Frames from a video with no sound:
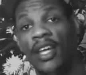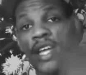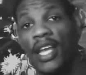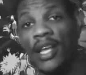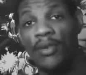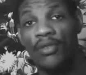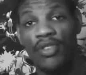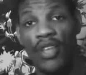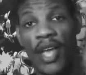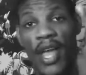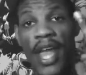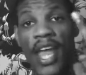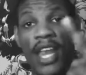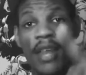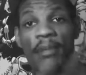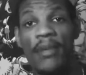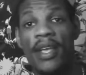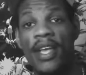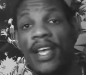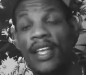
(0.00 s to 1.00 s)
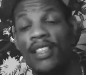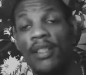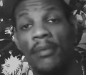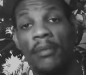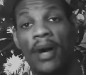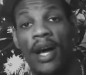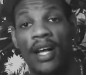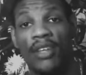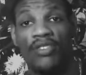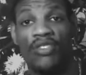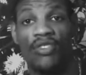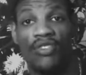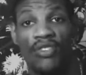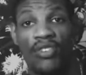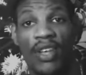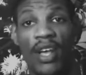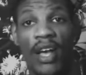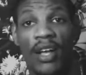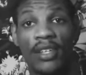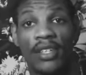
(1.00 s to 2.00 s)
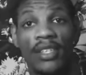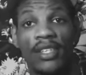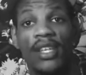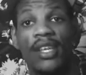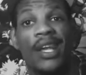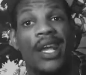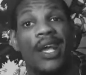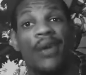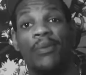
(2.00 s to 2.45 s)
he was an enemy in the Majin Saga,